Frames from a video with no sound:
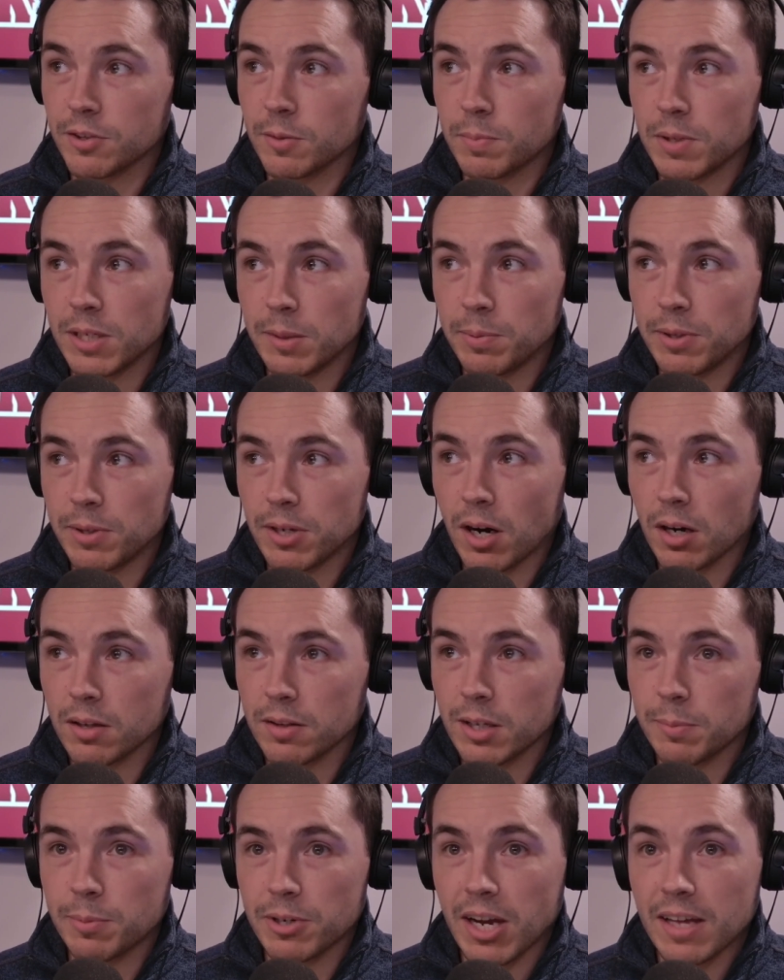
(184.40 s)
a PPR
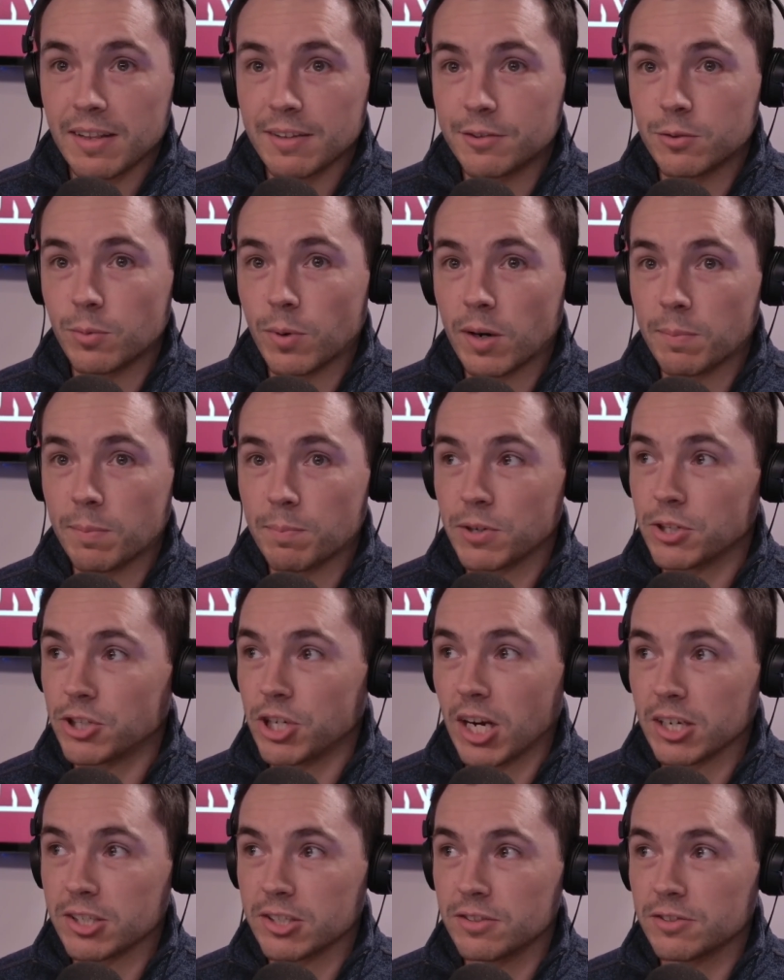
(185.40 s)
league. But again, this is where
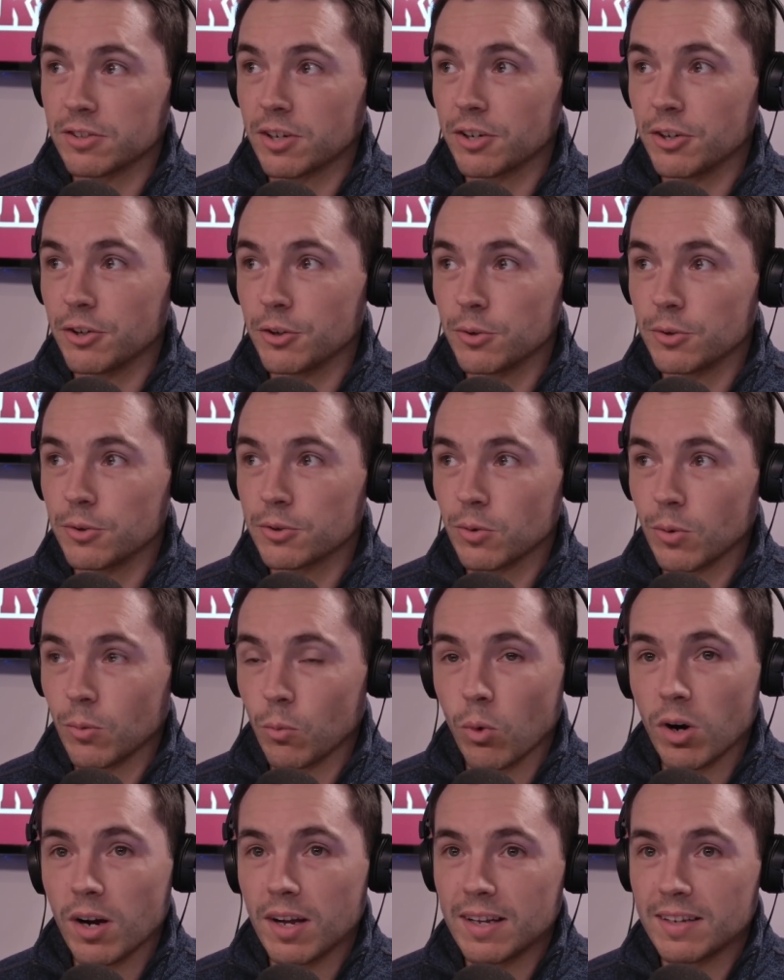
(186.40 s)
projections are huge.
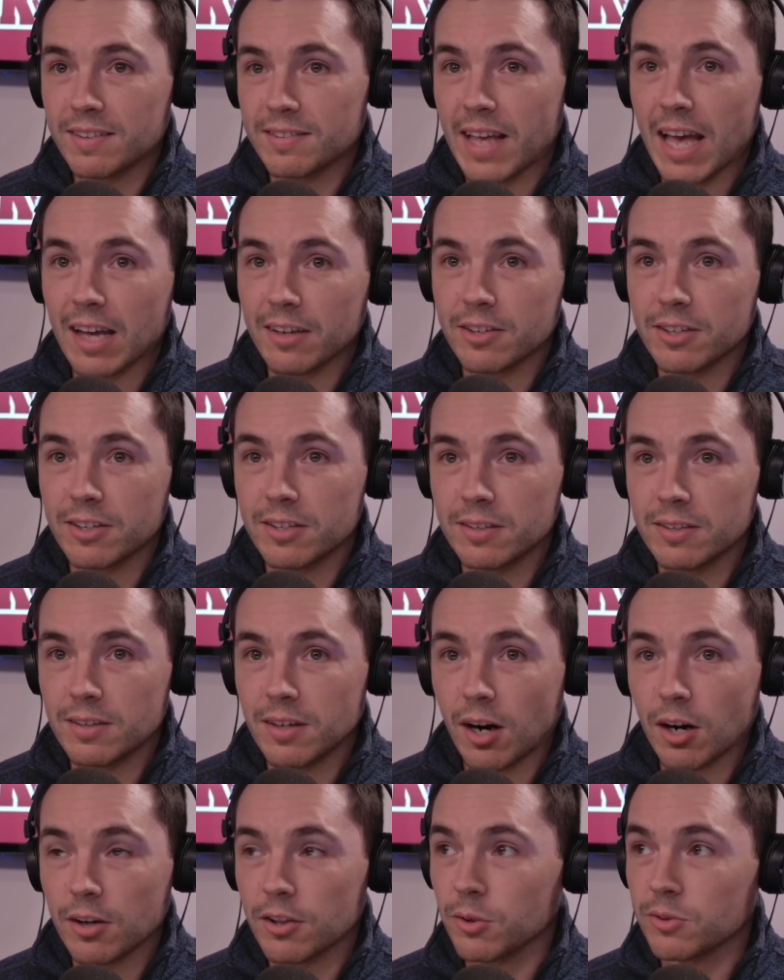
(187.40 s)
What exactly
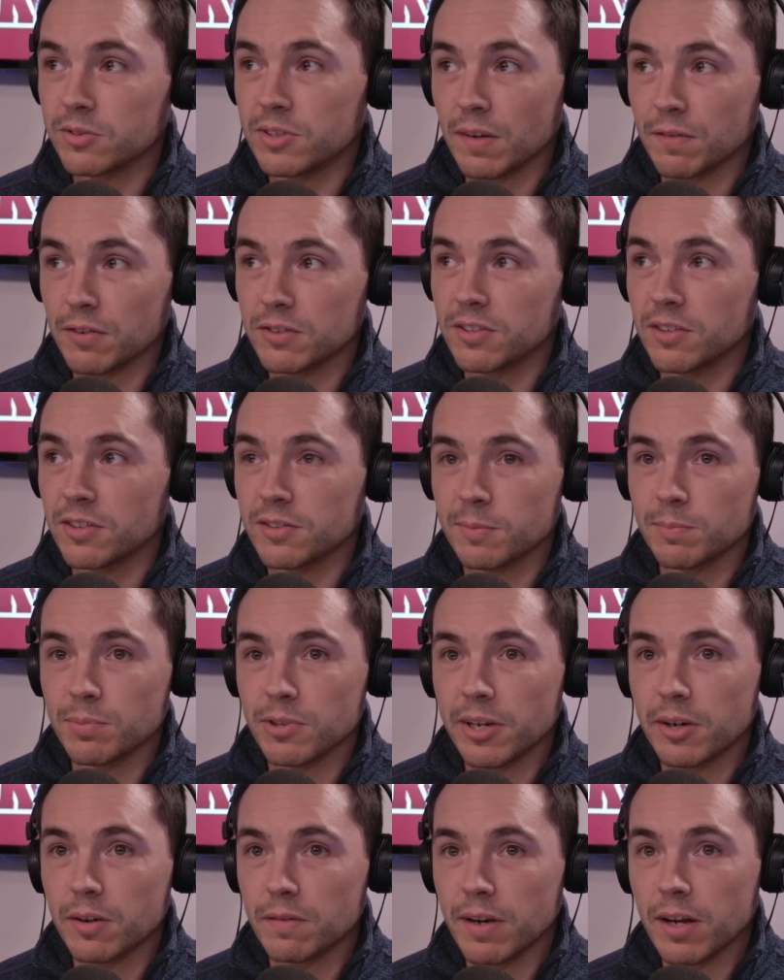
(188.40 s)
are those differences in
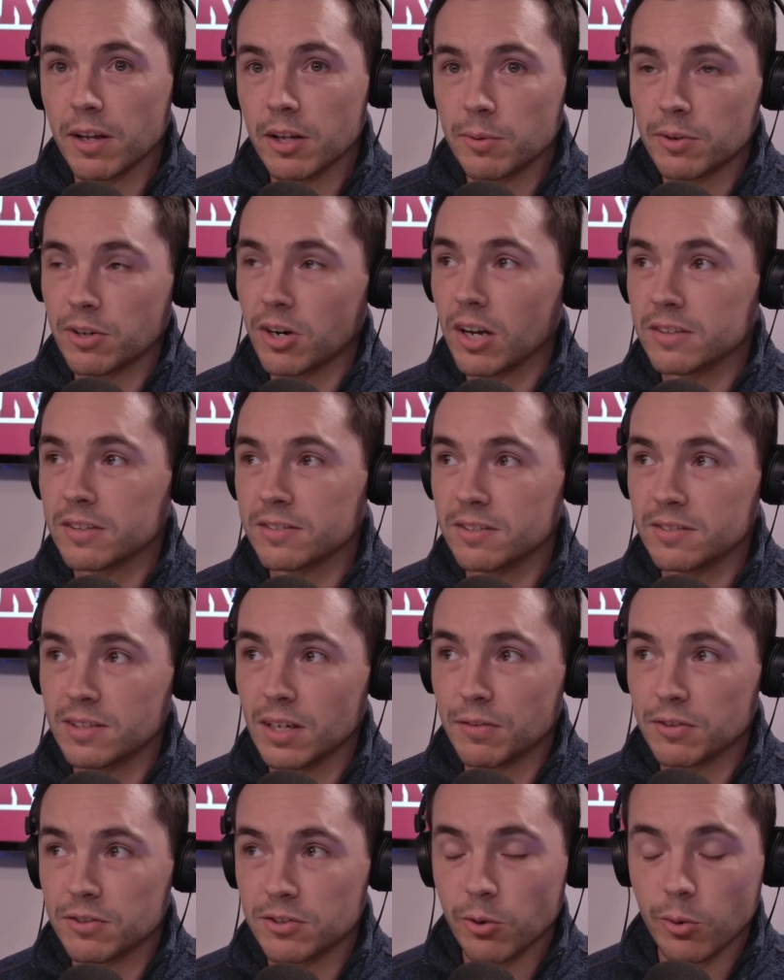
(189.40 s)
player value across these
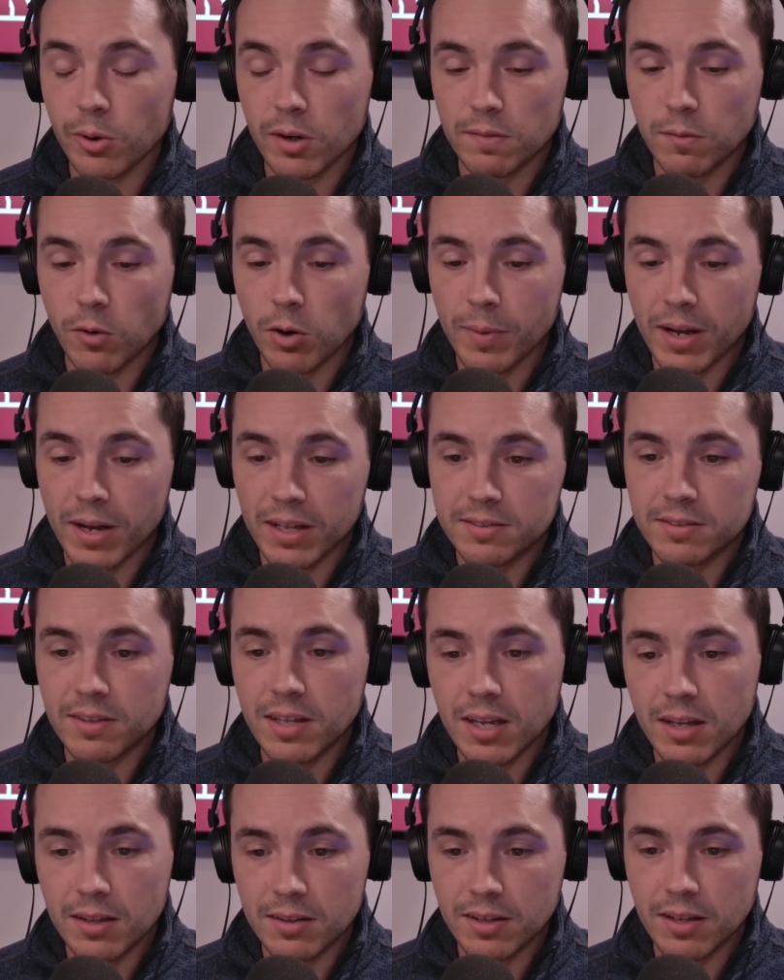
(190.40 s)
different scoring formats
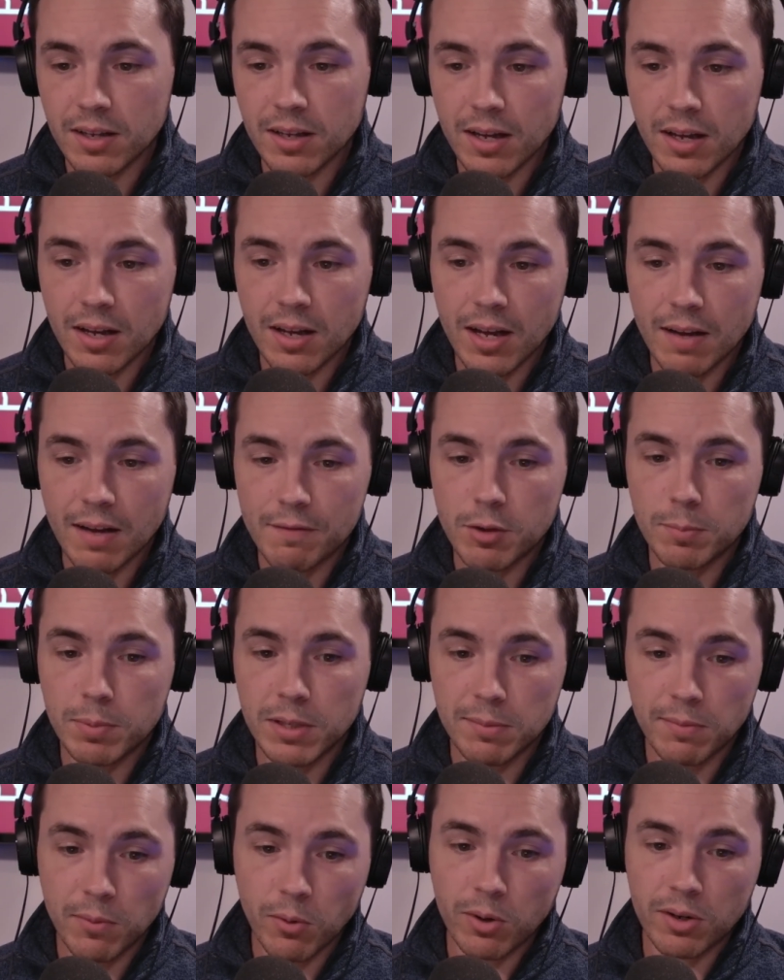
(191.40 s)
that the
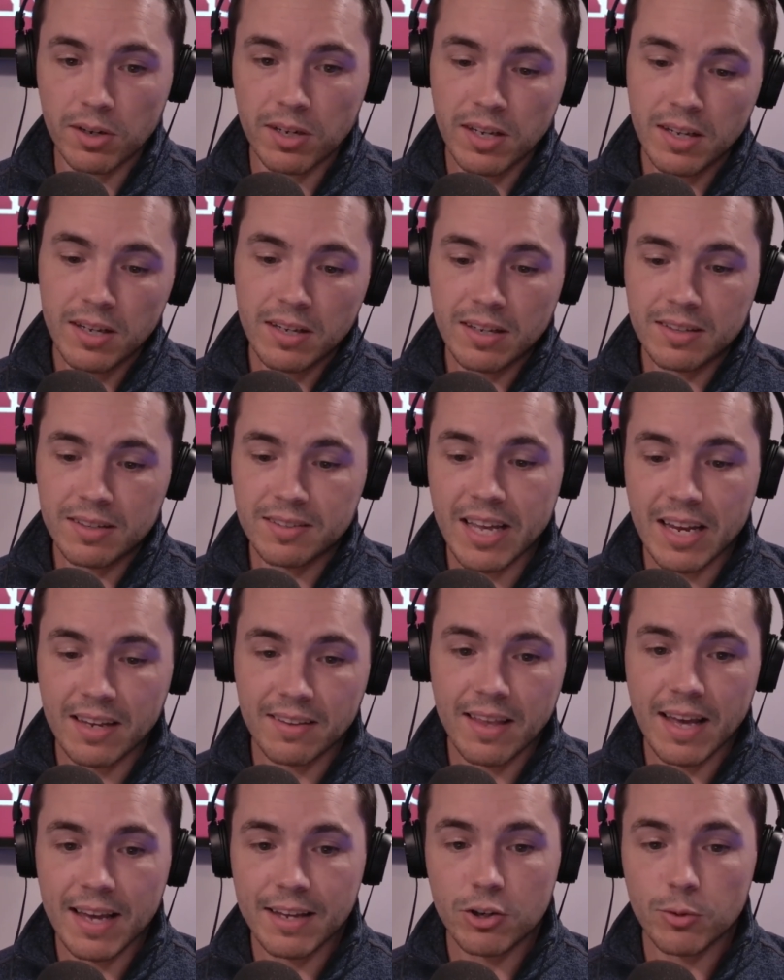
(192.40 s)
MVP board is taking
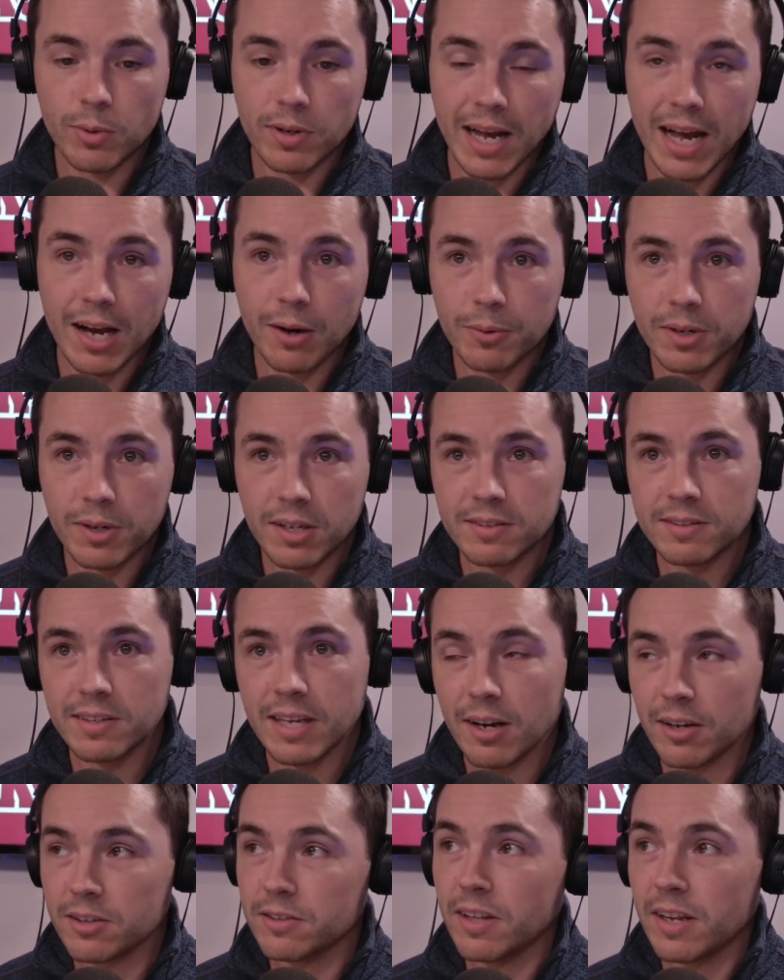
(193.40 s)
that into account when it's
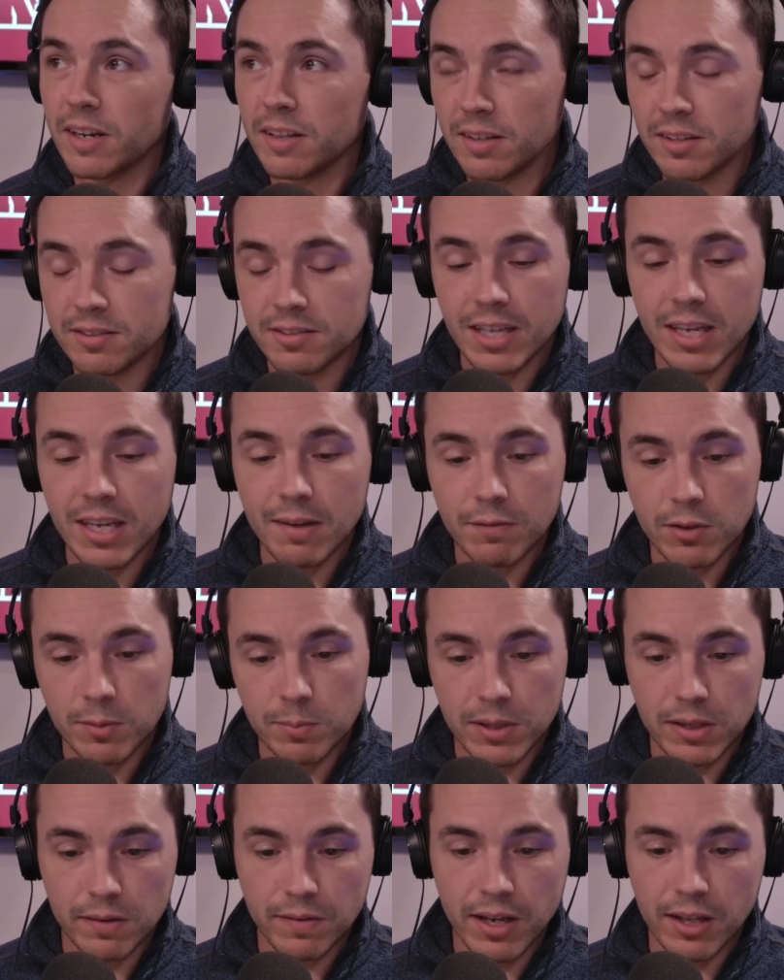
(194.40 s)
calculating these
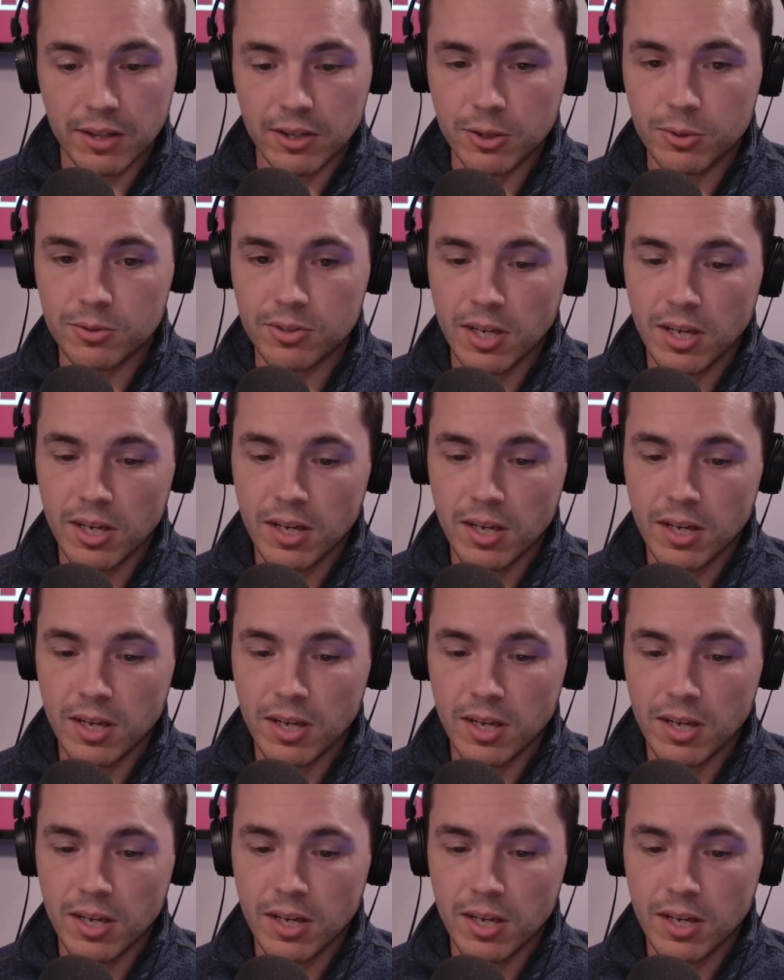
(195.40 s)
DMVP values?